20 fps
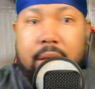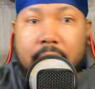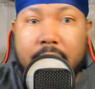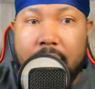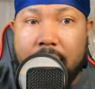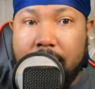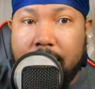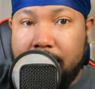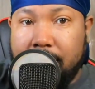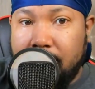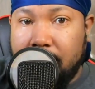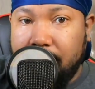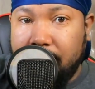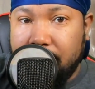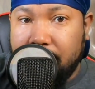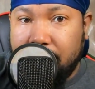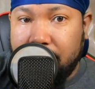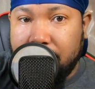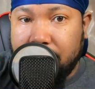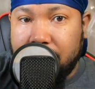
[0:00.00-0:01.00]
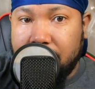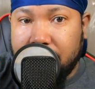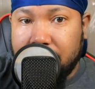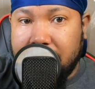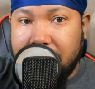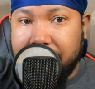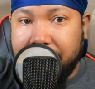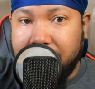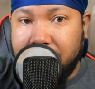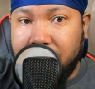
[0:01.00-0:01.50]
I'm always using some
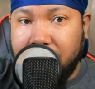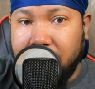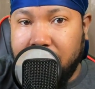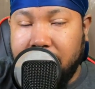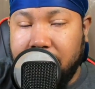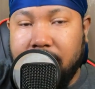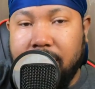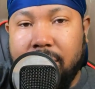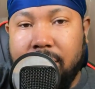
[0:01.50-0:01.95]
type of oil.